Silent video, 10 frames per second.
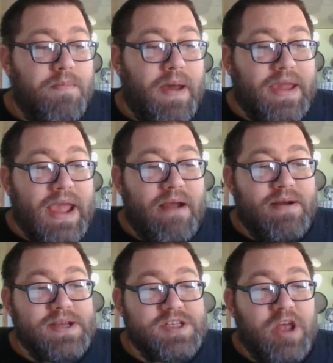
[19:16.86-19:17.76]
By
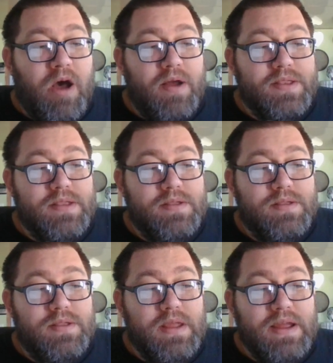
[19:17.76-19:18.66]
Carrie's
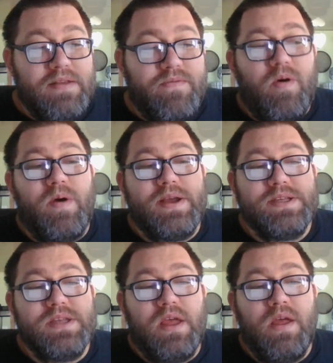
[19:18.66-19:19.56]
taunting
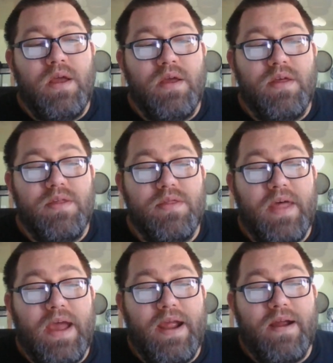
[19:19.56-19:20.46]
voice,
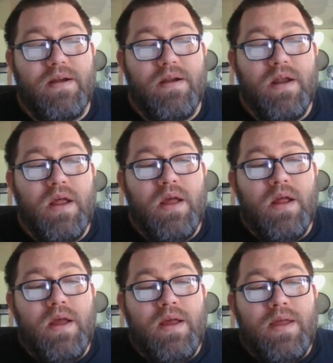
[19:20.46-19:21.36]
there
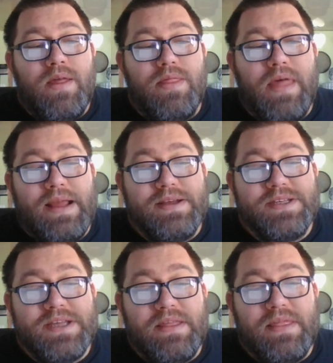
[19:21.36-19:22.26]
they
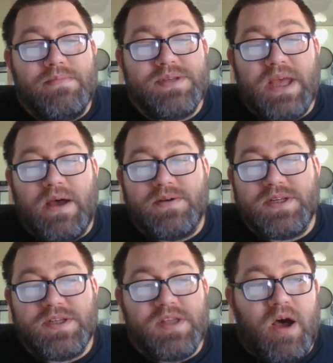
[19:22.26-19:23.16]
see
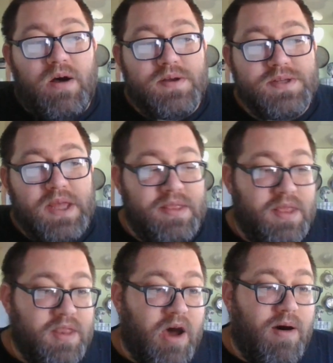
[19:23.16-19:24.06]
themselves as dolls
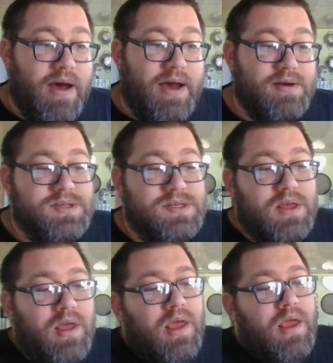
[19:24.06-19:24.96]
in the
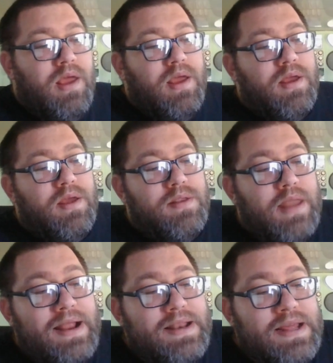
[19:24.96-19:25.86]
dollhouse.
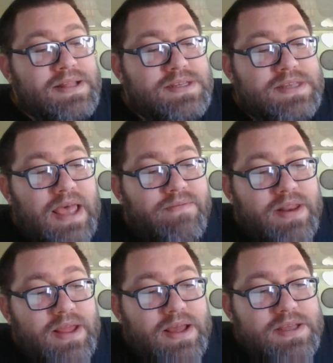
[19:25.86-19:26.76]

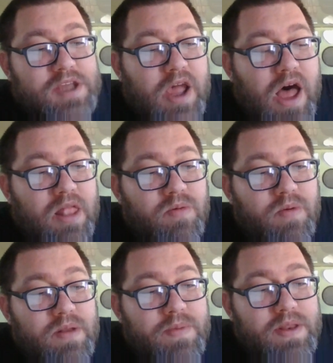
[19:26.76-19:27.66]
1970 is
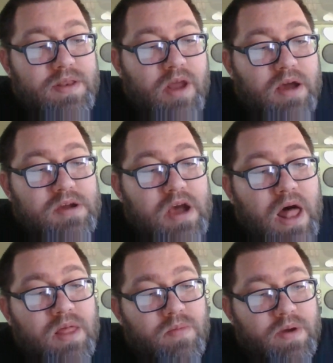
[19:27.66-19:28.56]
Collingwood, but not
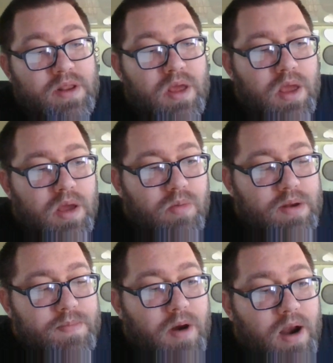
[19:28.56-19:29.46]
Collingwood.
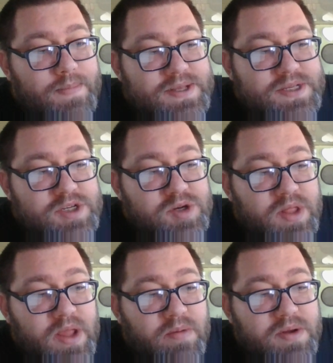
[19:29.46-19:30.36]
When Barnabas and
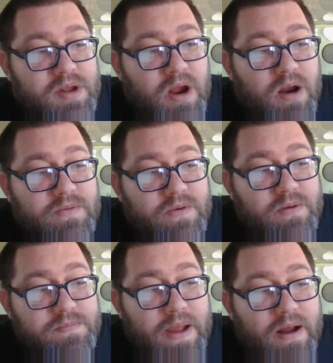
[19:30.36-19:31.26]
Julia return
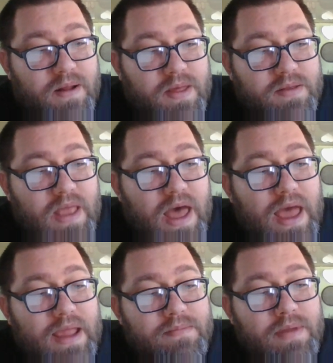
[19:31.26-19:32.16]
from parallel
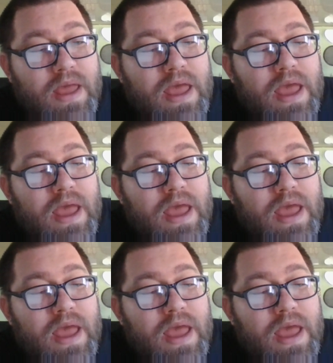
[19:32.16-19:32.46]
time,